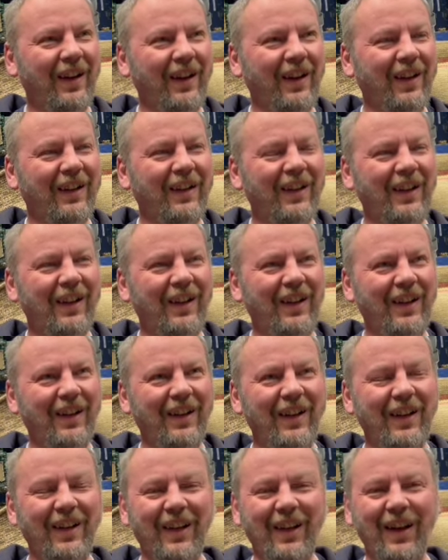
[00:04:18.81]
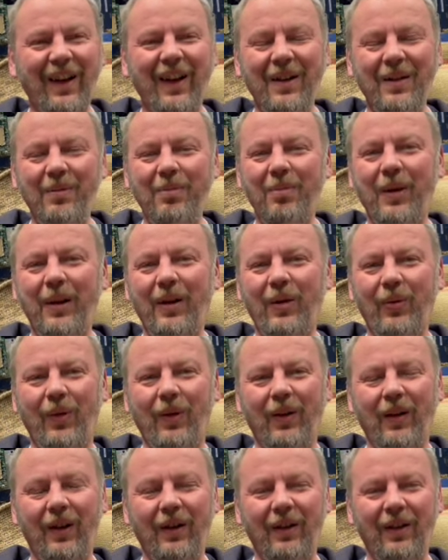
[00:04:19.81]
And it can be
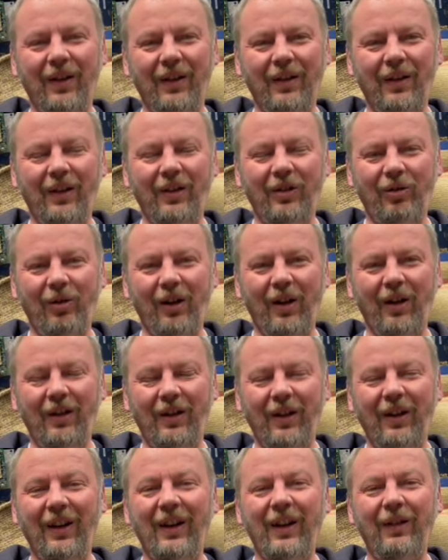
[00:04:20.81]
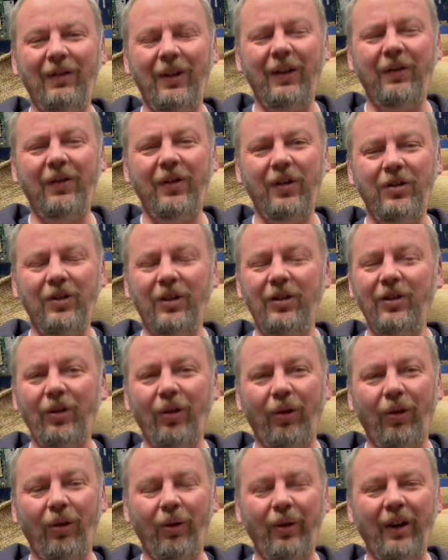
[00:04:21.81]
quite distracting, even if you're just
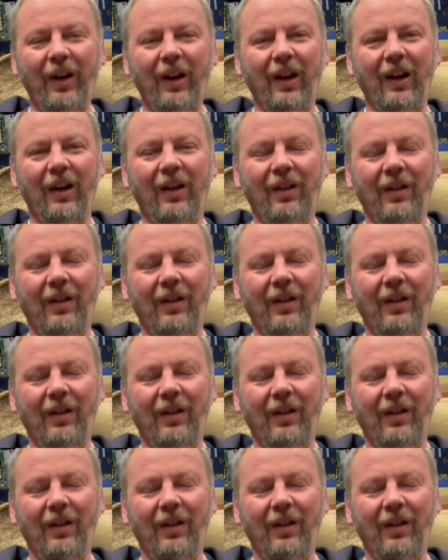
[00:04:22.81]
talking.